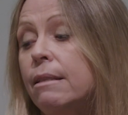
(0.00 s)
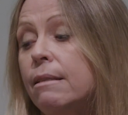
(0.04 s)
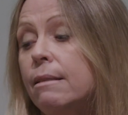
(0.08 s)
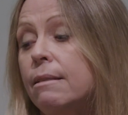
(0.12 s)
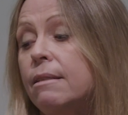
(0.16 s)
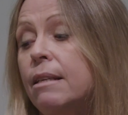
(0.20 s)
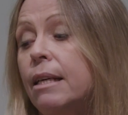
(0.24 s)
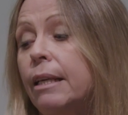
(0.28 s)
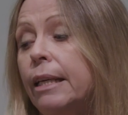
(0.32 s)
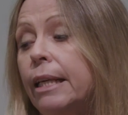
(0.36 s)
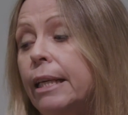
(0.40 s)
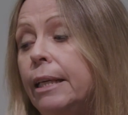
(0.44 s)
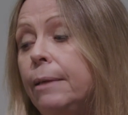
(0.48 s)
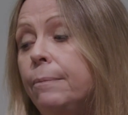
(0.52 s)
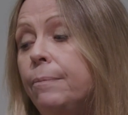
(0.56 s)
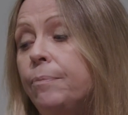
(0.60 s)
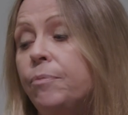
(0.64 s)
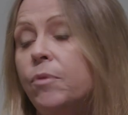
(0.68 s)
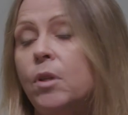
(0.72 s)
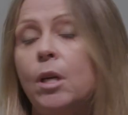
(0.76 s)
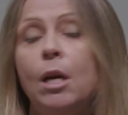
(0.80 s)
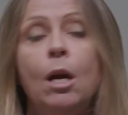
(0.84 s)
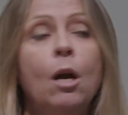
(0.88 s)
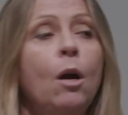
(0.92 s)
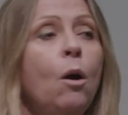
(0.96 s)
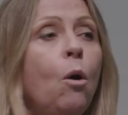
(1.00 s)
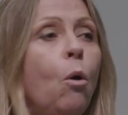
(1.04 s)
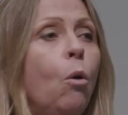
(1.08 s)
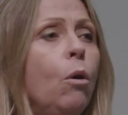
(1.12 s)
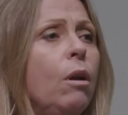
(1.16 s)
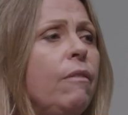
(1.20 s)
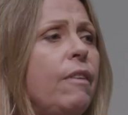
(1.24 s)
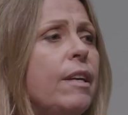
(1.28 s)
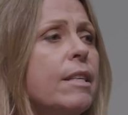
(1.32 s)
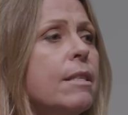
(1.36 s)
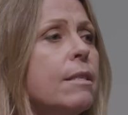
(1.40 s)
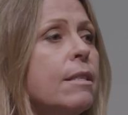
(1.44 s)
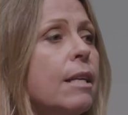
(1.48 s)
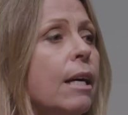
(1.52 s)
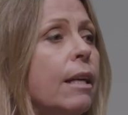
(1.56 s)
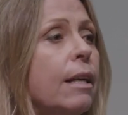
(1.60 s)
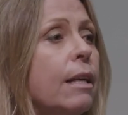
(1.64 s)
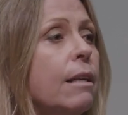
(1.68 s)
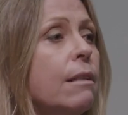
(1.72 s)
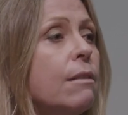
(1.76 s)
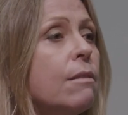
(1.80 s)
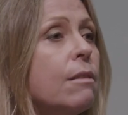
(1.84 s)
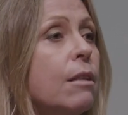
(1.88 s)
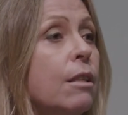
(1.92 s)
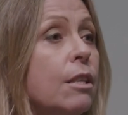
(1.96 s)
study. All of these
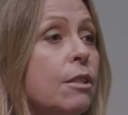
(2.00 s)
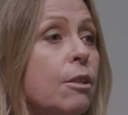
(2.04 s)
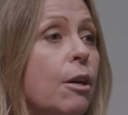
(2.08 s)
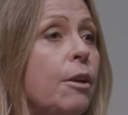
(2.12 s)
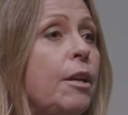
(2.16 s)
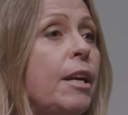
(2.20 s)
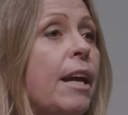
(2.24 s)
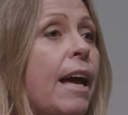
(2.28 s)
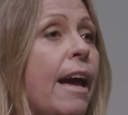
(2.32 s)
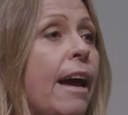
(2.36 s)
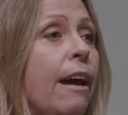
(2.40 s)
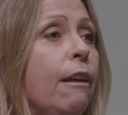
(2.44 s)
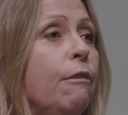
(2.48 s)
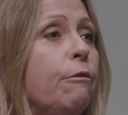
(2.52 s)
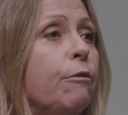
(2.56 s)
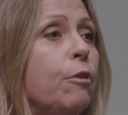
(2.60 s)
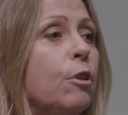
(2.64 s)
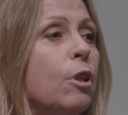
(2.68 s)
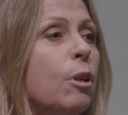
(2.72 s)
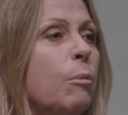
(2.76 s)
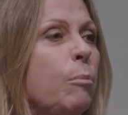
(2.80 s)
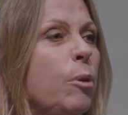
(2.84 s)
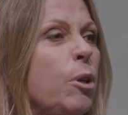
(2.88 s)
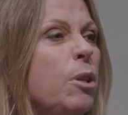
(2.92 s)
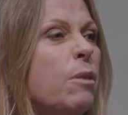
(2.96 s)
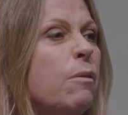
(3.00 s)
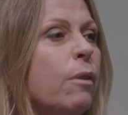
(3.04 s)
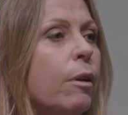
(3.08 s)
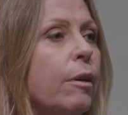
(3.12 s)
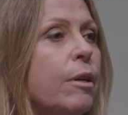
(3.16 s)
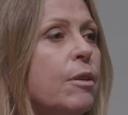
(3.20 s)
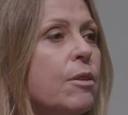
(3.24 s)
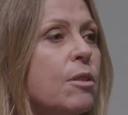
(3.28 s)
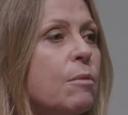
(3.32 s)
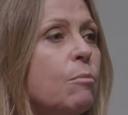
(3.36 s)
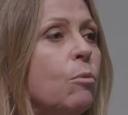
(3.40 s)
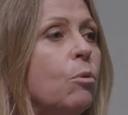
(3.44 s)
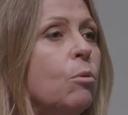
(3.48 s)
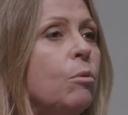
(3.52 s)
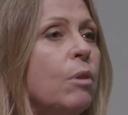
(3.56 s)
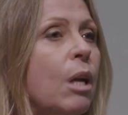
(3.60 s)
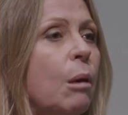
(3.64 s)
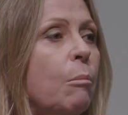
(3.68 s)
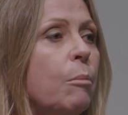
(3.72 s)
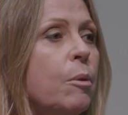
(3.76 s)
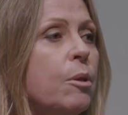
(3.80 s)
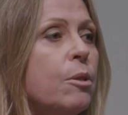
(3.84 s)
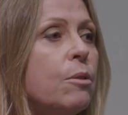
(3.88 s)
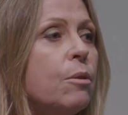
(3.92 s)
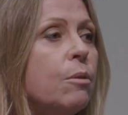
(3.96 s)
studies, and there's only a handful of them, use very small
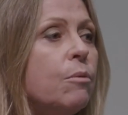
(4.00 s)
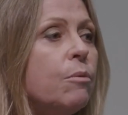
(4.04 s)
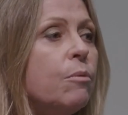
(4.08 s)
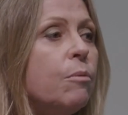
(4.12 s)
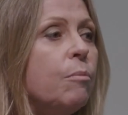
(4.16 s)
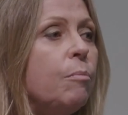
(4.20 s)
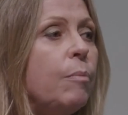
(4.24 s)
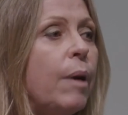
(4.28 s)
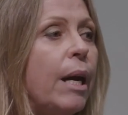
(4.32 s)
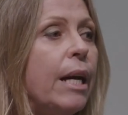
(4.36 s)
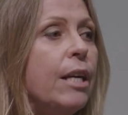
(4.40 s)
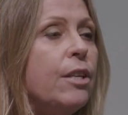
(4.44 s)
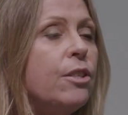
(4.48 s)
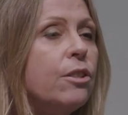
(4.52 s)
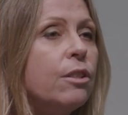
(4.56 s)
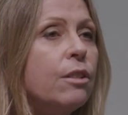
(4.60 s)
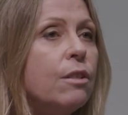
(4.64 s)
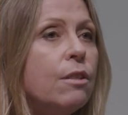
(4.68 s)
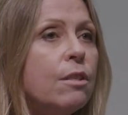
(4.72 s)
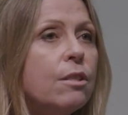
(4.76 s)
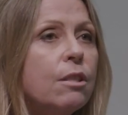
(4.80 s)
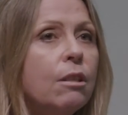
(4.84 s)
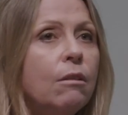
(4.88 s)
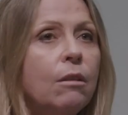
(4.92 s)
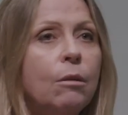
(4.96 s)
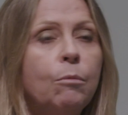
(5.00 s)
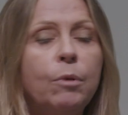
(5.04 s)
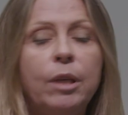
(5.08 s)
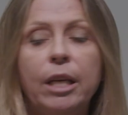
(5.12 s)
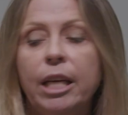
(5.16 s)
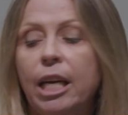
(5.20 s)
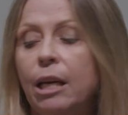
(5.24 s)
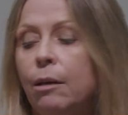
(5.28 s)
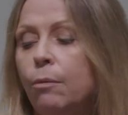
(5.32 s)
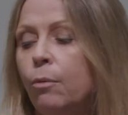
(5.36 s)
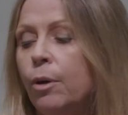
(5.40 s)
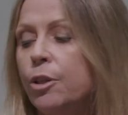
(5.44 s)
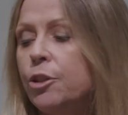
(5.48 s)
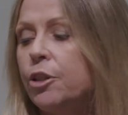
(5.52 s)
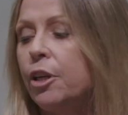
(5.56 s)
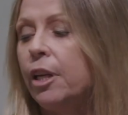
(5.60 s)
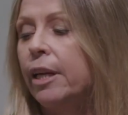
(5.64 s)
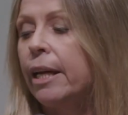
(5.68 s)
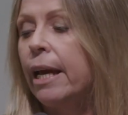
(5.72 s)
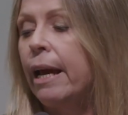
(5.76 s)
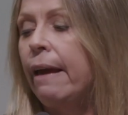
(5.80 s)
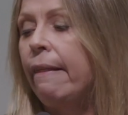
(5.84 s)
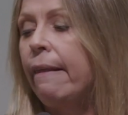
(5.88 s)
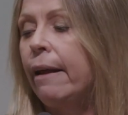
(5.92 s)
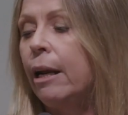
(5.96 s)
numbers of patients, so I want you
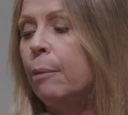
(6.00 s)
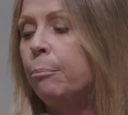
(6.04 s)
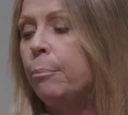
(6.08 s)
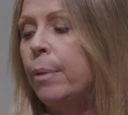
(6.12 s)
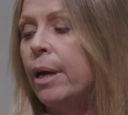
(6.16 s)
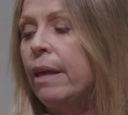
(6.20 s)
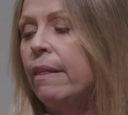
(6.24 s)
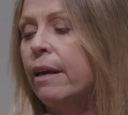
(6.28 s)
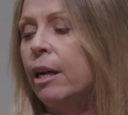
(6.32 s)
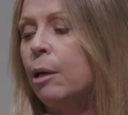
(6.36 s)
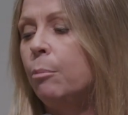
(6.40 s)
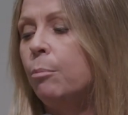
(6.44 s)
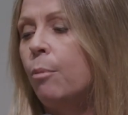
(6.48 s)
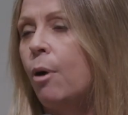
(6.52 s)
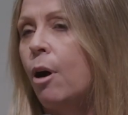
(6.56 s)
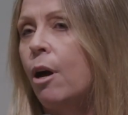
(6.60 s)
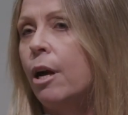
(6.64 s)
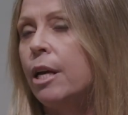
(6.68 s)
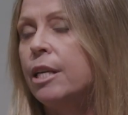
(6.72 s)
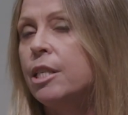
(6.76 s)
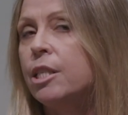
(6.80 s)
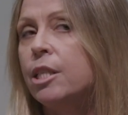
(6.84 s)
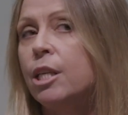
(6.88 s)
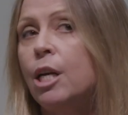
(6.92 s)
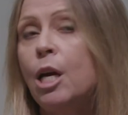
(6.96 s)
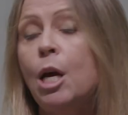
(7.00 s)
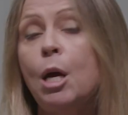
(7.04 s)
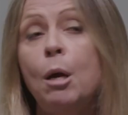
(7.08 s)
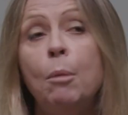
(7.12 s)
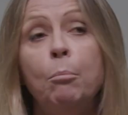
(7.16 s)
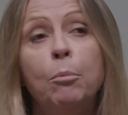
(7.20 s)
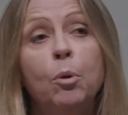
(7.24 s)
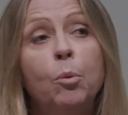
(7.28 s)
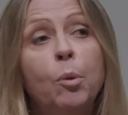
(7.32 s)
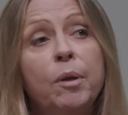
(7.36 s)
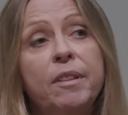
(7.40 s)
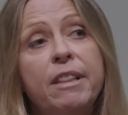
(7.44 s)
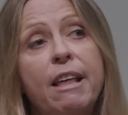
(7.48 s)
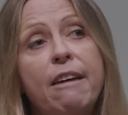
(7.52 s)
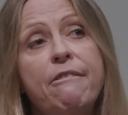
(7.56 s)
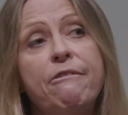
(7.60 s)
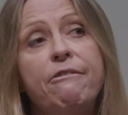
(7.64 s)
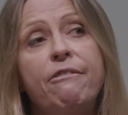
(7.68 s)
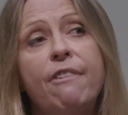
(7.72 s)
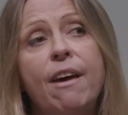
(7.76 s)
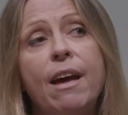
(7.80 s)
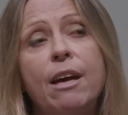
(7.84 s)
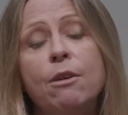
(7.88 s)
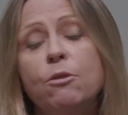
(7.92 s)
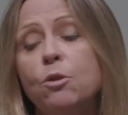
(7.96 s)
to bear that in mind. But what they
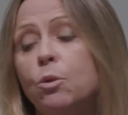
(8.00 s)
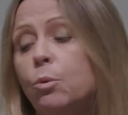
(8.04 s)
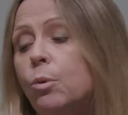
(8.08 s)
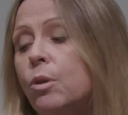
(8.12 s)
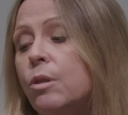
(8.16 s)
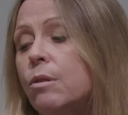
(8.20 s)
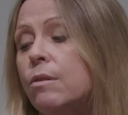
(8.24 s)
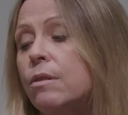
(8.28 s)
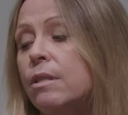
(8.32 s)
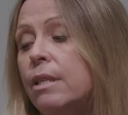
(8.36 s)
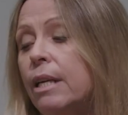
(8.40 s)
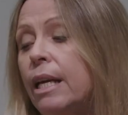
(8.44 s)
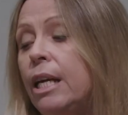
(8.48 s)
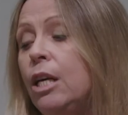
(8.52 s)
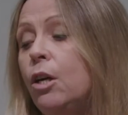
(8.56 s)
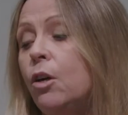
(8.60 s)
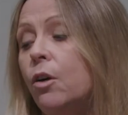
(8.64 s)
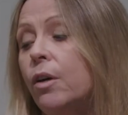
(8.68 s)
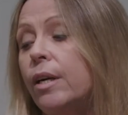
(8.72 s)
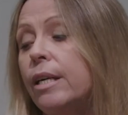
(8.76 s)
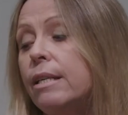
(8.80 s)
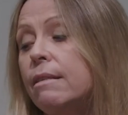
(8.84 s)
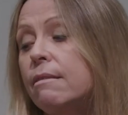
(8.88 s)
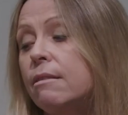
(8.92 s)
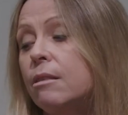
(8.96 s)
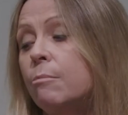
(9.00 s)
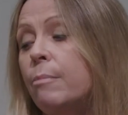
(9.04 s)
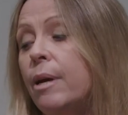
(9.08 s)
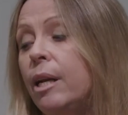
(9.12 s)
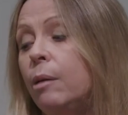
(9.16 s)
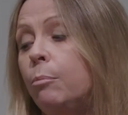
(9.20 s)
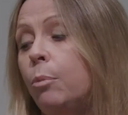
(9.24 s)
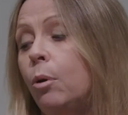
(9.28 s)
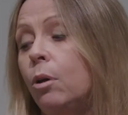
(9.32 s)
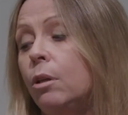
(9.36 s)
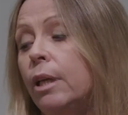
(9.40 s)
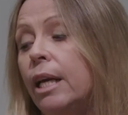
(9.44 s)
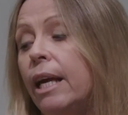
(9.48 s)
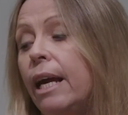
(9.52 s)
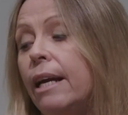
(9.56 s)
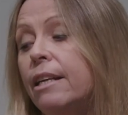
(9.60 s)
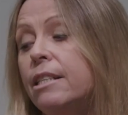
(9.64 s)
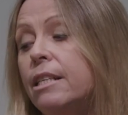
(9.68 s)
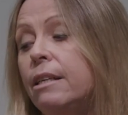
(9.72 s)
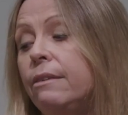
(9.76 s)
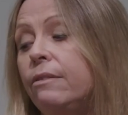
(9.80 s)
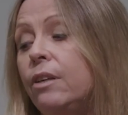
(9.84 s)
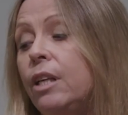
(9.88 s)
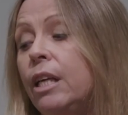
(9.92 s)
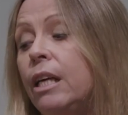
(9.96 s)
found was increased metabolic
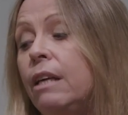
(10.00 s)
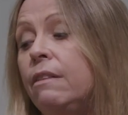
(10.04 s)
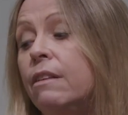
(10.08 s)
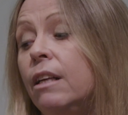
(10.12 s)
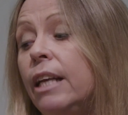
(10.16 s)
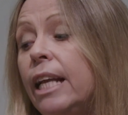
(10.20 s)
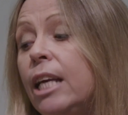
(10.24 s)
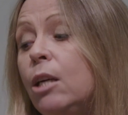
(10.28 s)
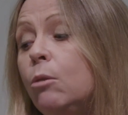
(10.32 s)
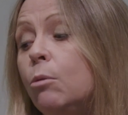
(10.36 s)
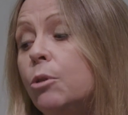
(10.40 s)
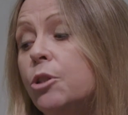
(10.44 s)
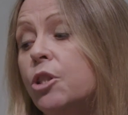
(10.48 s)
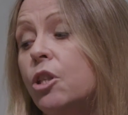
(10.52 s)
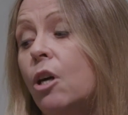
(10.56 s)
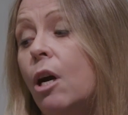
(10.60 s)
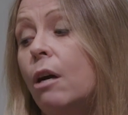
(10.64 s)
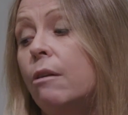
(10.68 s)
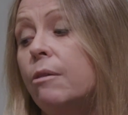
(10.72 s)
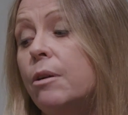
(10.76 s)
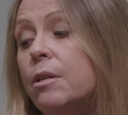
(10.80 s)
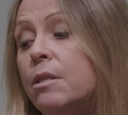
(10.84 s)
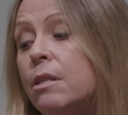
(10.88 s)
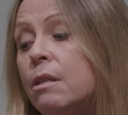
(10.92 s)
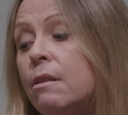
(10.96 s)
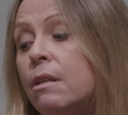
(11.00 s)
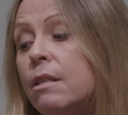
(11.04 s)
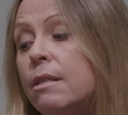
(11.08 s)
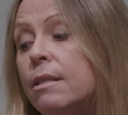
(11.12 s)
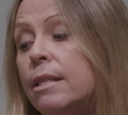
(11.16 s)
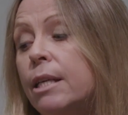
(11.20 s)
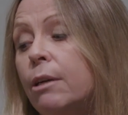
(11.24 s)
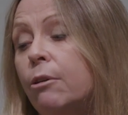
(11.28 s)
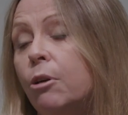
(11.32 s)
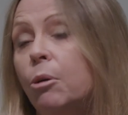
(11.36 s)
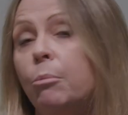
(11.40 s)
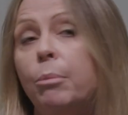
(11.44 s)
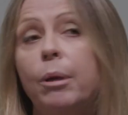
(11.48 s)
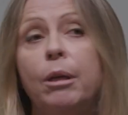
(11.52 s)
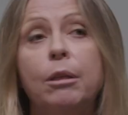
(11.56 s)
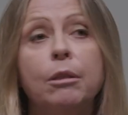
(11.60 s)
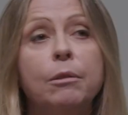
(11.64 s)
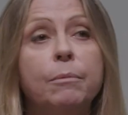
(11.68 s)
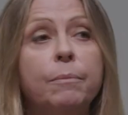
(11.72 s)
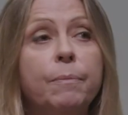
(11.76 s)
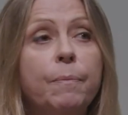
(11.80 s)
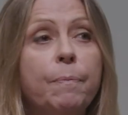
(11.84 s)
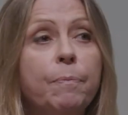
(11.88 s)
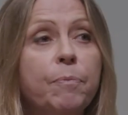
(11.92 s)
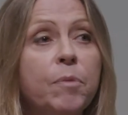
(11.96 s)
activity in the lingual gyrus and the
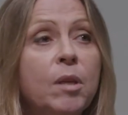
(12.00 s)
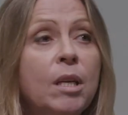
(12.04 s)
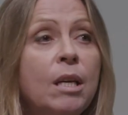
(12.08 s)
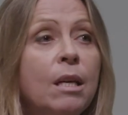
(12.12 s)
cerebellum.